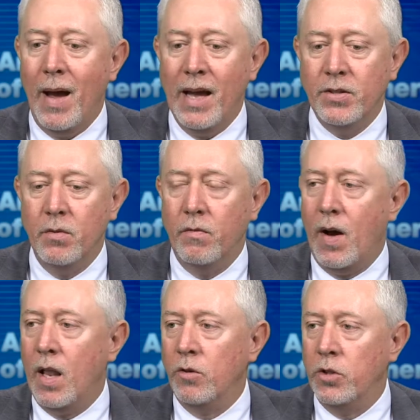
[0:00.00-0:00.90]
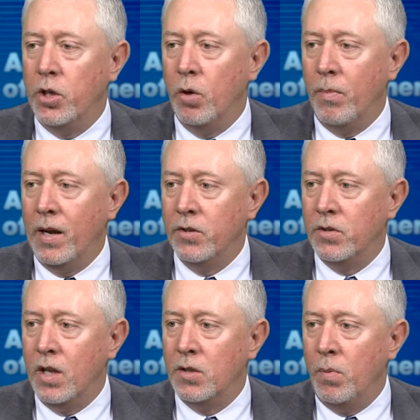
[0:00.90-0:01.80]
massive volunteer base
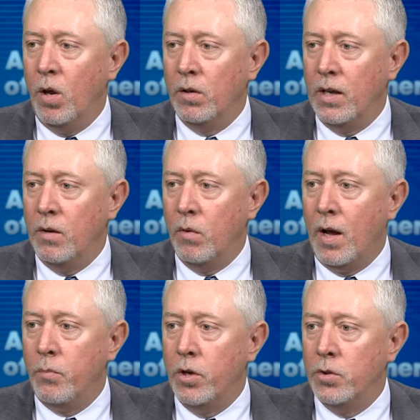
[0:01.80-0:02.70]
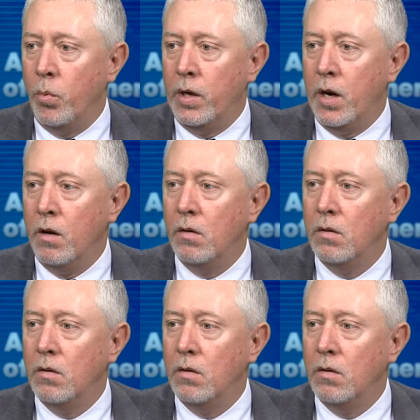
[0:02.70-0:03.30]
that's plugged in with Operation We Care.